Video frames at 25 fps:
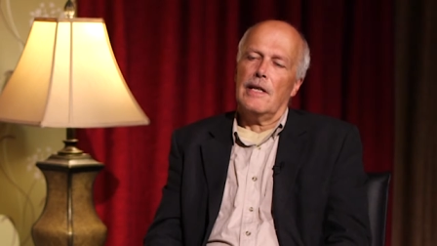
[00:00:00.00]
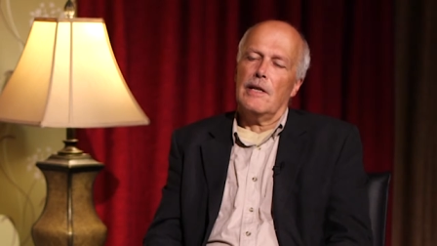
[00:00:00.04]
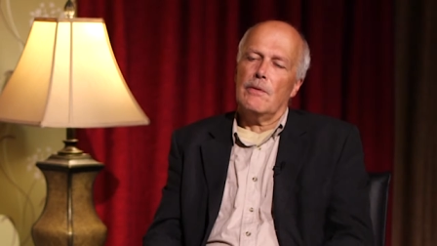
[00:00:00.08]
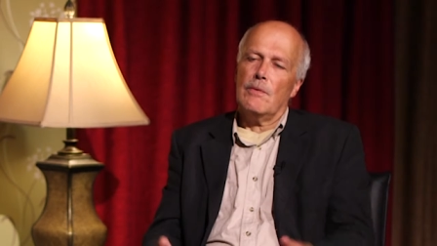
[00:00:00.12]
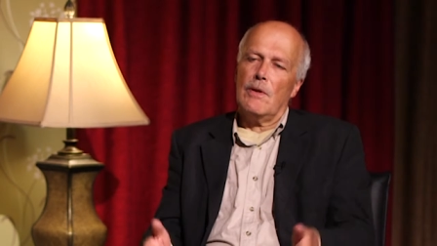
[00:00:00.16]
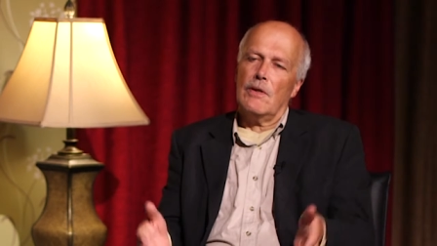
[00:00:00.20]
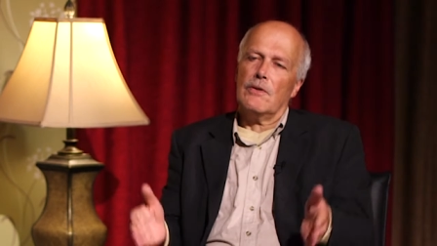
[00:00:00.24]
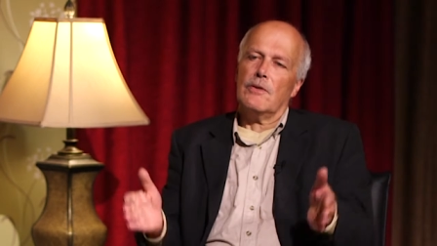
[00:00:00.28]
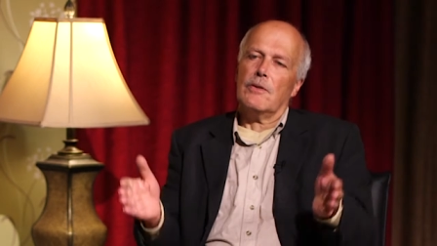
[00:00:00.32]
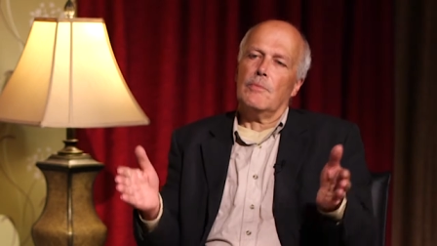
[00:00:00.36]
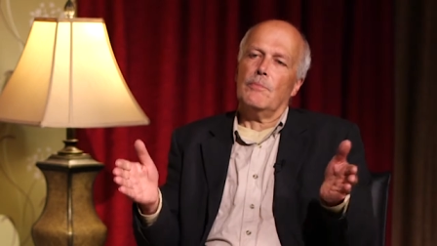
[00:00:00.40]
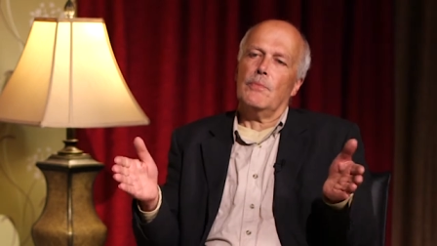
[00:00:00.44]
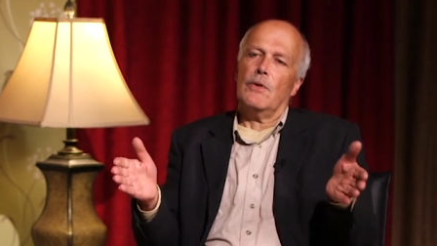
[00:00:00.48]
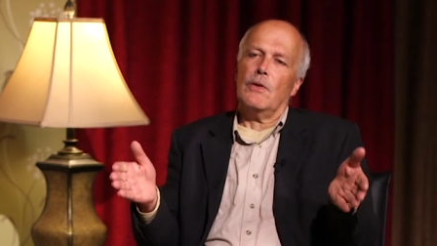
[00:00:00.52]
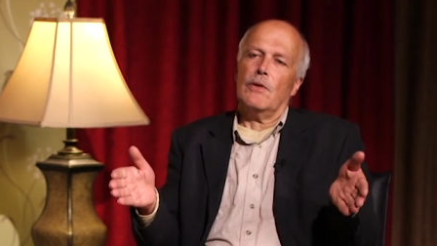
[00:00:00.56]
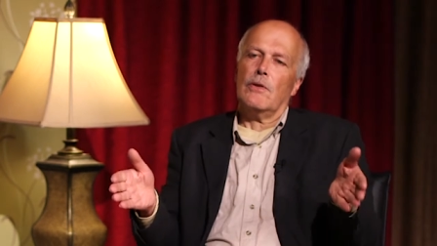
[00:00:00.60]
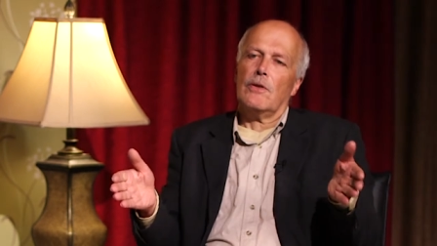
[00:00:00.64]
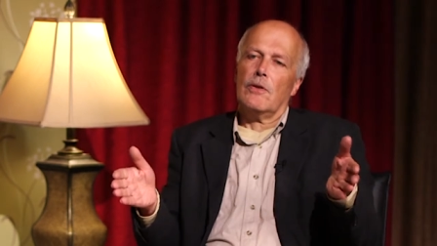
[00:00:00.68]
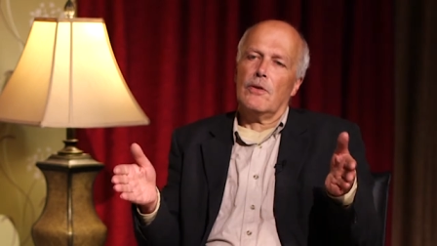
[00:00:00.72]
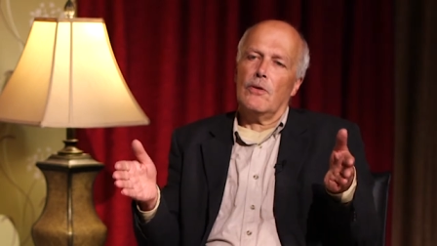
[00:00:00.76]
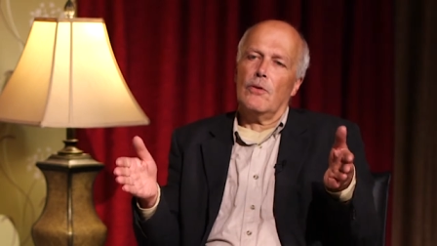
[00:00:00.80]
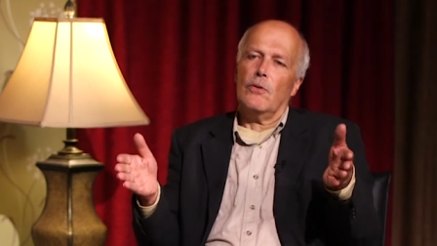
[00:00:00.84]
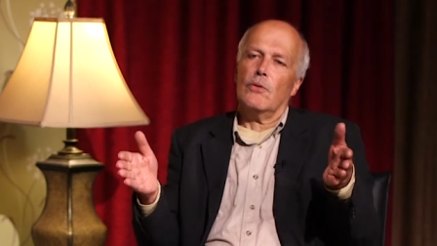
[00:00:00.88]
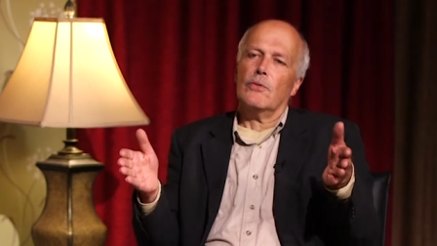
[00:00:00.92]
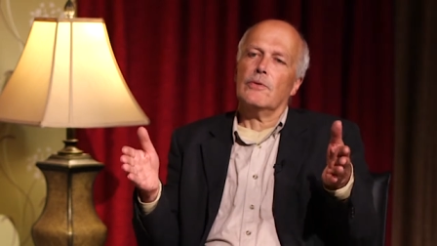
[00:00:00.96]
he wrote a book
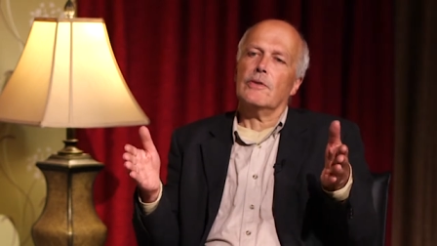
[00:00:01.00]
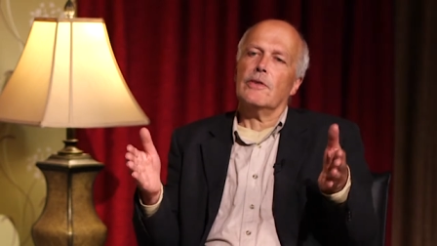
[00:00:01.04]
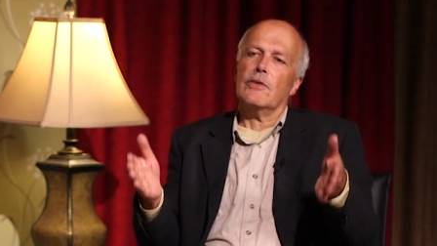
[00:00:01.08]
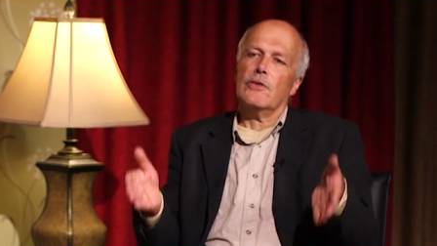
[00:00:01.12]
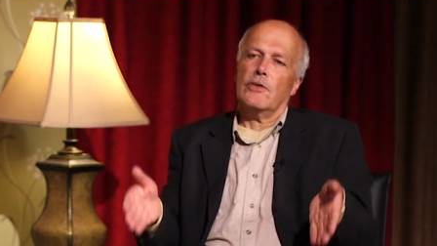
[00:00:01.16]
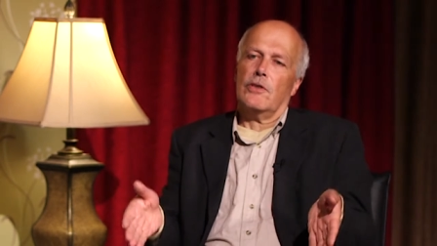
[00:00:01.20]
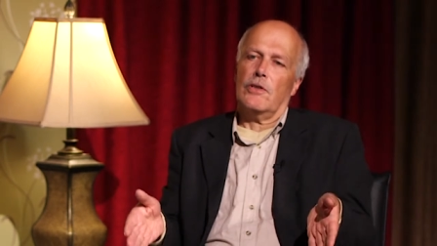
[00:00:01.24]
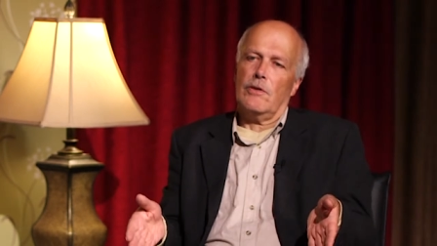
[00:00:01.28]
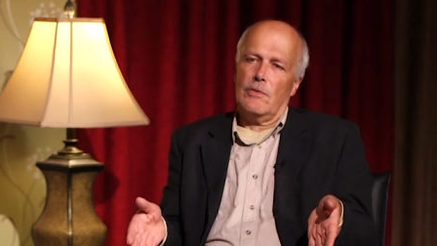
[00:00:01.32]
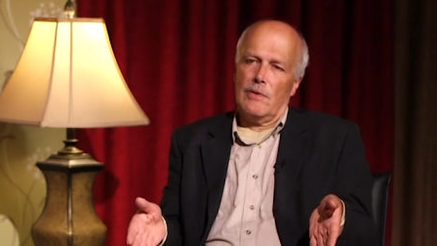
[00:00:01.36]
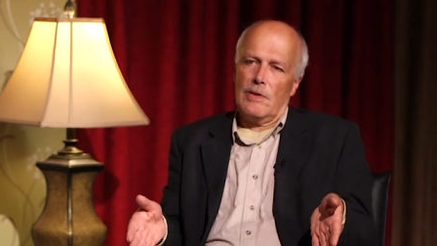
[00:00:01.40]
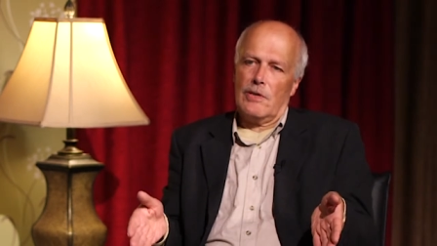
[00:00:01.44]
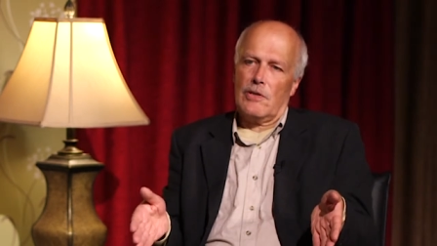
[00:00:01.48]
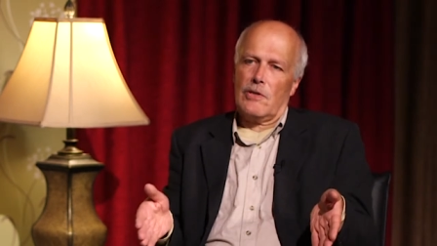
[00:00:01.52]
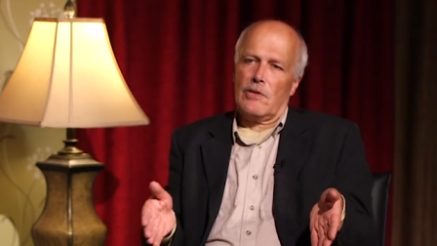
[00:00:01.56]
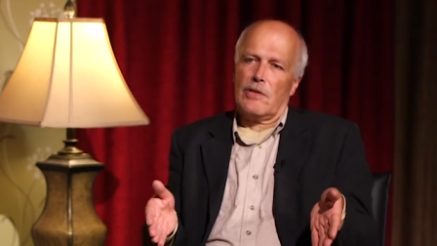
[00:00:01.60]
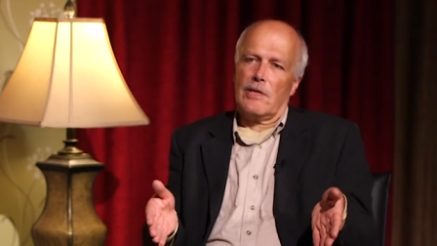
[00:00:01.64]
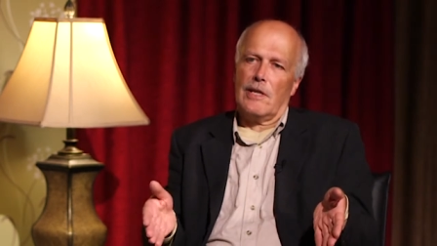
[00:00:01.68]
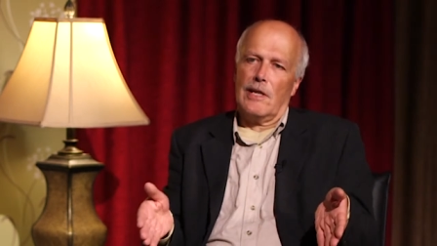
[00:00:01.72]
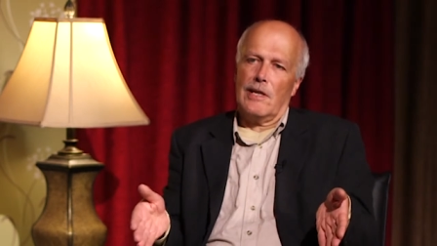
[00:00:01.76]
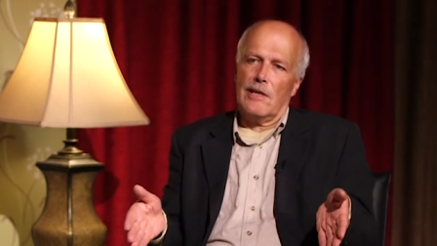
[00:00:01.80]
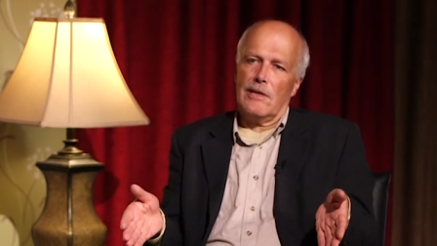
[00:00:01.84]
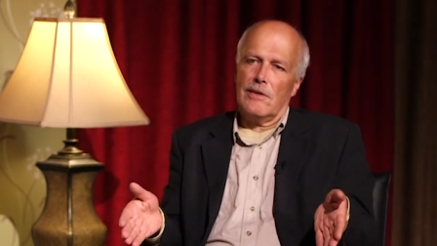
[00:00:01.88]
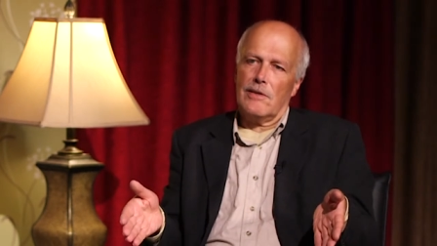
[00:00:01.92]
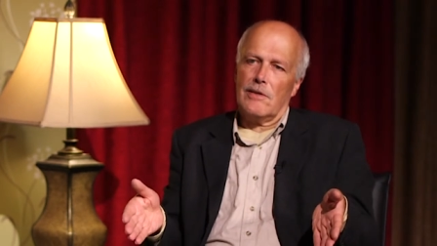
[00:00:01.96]
called The Jewish
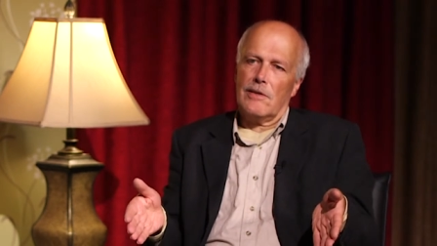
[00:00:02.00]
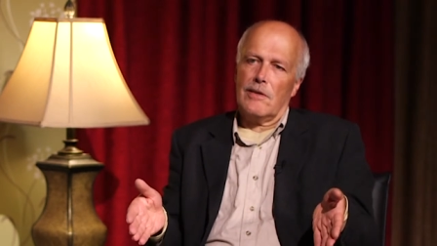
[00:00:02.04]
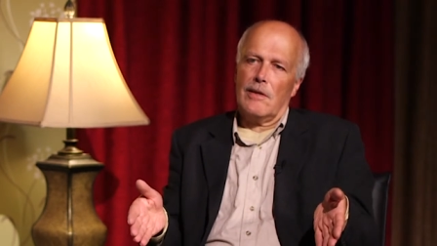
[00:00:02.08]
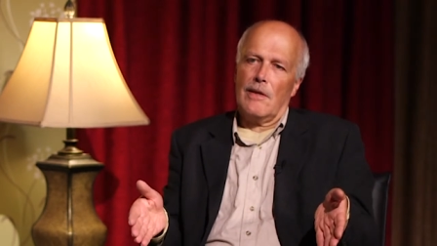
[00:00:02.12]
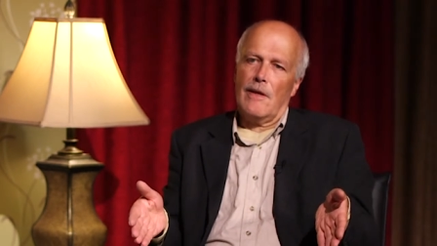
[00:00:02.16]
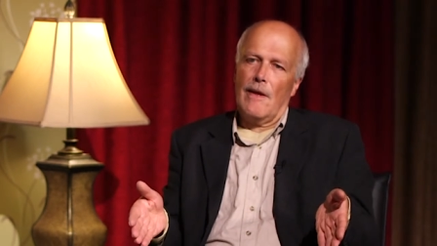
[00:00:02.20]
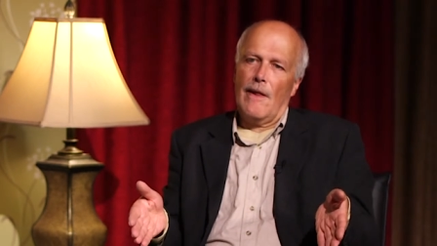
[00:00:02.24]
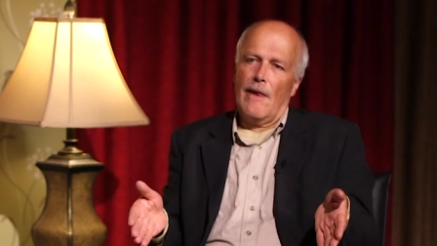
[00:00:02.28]
State.